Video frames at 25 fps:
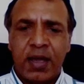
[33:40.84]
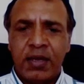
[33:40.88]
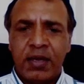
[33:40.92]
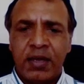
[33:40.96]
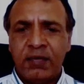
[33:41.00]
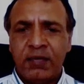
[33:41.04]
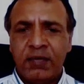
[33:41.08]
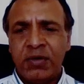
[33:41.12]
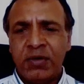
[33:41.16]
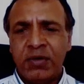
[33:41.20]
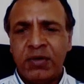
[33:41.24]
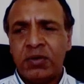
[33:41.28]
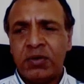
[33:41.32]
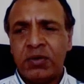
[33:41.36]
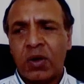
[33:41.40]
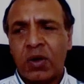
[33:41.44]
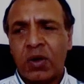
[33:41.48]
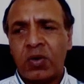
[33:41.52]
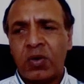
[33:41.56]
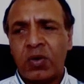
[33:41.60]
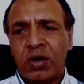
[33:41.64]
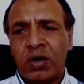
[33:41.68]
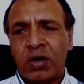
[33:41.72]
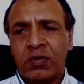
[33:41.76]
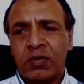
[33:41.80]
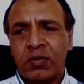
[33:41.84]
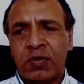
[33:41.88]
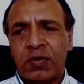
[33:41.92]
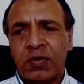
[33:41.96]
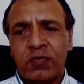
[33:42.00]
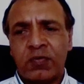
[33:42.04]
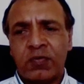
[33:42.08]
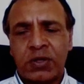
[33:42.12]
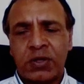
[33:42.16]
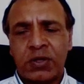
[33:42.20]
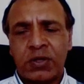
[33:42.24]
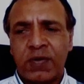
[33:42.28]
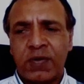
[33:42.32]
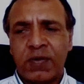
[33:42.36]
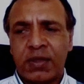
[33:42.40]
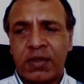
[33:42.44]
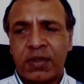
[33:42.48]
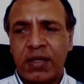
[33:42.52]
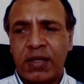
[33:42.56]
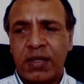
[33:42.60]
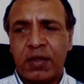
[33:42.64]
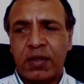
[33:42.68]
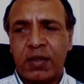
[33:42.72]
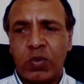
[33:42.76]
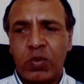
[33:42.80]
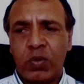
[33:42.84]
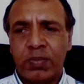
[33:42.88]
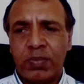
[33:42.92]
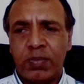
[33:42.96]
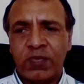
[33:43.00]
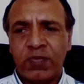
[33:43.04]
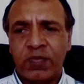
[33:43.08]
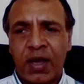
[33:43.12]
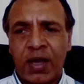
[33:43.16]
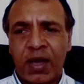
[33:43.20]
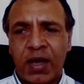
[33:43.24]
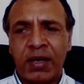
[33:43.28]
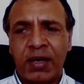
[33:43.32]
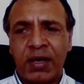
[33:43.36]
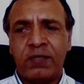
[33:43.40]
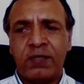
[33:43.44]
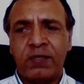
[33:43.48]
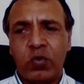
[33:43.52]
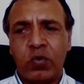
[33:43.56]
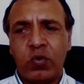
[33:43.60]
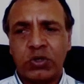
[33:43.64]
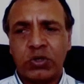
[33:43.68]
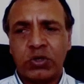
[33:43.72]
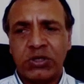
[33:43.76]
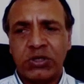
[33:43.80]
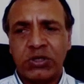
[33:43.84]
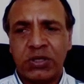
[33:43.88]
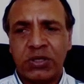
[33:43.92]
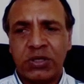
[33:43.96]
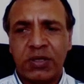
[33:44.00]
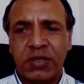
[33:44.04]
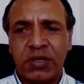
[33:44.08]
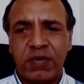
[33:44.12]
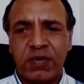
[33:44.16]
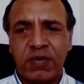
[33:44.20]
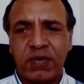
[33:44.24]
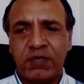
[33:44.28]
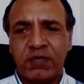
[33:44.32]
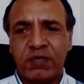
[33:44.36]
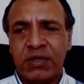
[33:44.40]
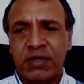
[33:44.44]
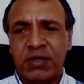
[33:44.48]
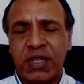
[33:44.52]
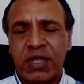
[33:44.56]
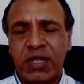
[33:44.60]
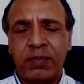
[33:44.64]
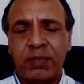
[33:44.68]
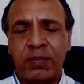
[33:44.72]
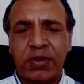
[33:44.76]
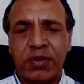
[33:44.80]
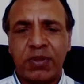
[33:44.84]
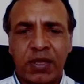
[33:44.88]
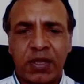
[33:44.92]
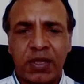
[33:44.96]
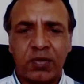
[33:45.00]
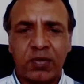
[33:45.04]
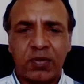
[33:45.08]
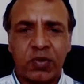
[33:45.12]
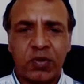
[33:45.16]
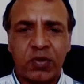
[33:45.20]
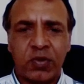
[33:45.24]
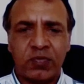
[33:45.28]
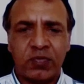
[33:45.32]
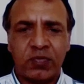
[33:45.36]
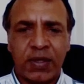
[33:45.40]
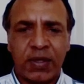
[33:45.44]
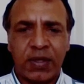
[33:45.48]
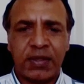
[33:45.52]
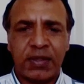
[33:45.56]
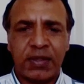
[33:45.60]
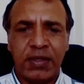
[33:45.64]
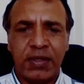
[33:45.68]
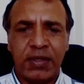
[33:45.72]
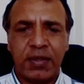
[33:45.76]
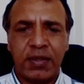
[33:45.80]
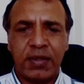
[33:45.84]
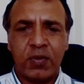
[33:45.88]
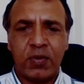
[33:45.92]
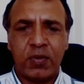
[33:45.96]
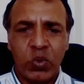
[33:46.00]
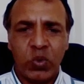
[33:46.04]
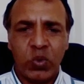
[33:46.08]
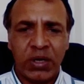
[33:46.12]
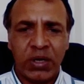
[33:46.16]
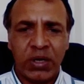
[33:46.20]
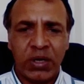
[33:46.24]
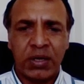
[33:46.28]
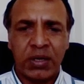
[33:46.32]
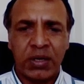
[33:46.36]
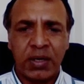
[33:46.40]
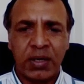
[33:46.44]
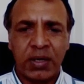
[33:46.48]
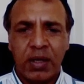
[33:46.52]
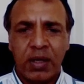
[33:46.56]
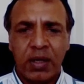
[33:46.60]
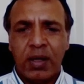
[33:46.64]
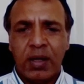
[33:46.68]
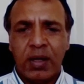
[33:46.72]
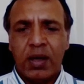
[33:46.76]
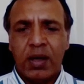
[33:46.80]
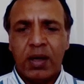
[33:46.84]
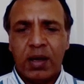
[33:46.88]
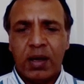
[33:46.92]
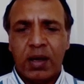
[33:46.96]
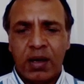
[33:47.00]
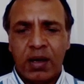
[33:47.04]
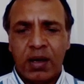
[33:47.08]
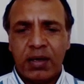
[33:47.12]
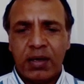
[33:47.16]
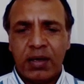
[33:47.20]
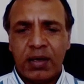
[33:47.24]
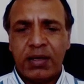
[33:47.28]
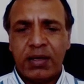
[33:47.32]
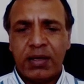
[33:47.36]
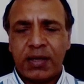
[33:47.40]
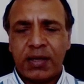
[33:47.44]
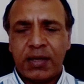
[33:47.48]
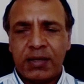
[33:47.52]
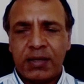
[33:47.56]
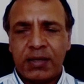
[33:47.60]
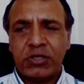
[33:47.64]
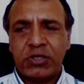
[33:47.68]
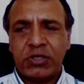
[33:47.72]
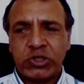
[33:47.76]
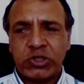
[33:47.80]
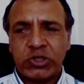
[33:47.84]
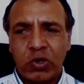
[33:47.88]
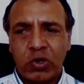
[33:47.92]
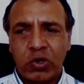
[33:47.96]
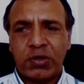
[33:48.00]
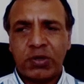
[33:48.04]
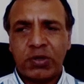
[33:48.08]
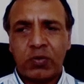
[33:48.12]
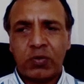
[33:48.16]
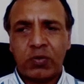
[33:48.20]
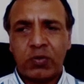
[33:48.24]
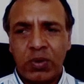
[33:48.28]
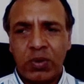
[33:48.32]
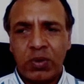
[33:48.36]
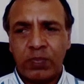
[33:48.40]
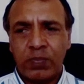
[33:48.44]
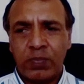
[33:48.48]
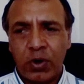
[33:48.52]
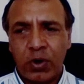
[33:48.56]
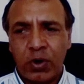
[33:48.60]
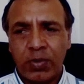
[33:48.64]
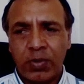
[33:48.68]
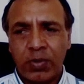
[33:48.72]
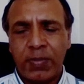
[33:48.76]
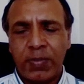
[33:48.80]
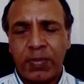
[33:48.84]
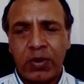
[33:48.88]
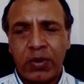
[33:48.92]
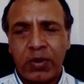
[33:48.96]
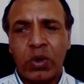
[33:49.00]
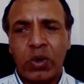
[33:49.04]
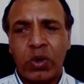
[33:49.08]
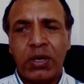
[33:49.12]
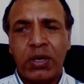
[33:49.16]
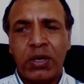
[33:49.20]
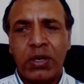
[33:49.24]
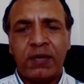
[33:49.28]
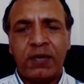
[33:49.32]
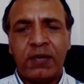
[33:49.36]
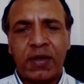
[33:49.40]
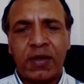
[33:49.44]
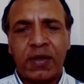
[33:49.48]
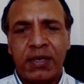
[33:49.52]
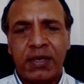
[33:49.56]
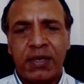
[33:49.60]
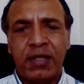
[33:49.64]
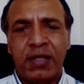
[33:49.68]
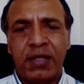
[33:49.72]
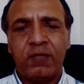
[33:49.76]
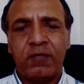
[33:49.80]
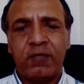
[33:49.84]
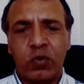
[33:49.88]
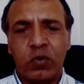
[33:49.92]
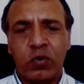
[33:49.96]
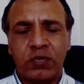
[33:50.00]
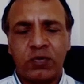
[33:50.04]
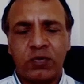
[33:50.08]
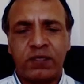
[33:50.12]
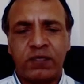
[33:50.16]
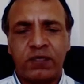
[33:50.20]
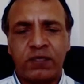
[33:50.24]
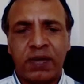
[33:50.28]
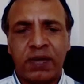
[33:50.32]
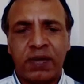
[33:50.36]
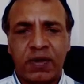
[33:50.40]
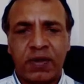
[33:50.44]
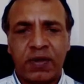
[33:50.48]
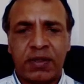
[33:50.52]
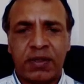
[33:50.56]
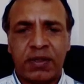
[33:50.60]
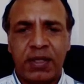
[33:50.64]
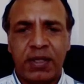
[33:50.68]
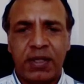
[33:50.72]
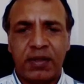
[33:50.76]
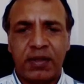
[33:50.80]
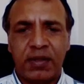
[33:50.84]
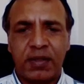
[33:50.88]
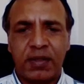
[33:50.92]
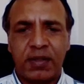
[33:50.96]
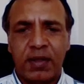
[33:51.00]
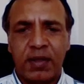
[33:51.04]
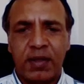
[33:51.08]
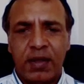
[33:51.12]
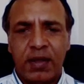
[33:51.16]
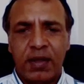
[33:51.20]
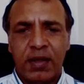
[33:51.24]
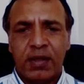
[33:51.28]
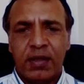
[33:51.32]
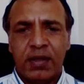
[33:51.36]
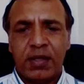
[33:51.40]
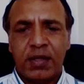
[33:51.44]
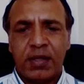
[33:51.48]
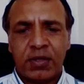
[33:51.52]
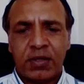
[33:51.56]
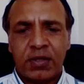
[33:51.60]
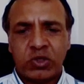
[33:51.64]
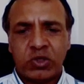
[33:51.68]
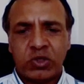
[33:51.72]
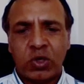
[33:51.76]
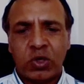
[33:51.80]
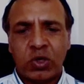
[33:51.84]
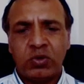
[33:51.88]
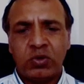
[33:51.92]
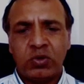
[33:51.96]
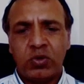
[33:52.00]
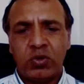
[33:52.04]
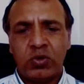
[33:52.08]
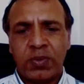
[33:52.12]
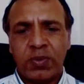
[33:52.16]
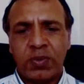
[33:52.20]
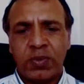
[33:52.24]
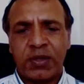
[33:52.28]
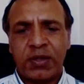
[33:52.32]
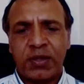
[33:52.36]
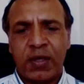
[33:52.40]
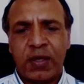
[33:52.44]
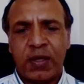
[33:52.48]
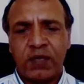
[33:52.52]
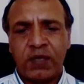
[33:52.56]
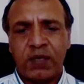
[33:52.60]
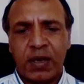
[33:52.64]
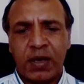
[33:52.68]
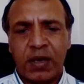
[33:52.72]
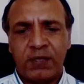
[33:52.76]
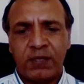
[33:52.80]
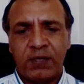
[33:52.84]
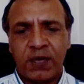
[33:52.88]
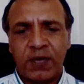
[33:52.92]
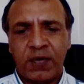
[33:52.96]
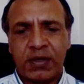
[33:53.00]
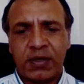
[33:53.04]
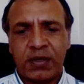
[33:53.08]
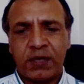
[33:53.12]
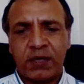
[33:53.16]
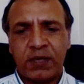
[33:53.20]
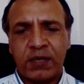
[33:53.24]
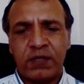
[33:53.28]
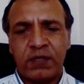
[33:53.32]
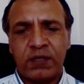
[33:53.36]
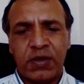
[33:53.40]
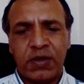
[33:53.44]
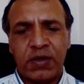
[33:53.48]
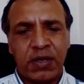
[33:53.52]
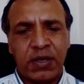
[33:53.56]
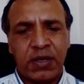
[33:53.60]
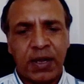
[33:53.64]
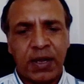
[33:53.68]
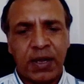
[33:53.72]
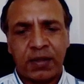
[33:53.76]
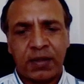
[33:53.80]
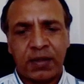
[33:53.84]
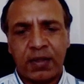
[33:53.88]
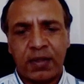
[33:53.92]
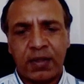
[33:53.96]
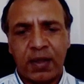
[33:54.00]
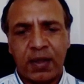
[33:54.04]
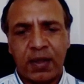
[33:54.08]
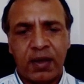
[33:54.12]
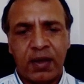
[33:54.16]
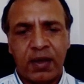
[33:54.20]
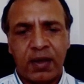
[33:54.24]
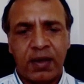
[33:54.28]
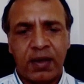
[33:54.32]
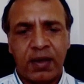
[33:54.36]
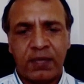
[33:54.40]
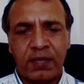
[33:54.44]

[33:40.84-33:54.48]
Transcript: And even though out of those 40 vaccines, we'll be highly fortunate if even 10% of those vaccines work, it at least shows that we probably will have at least 4 to 5 vaccines that are shown to be safe and effective in the next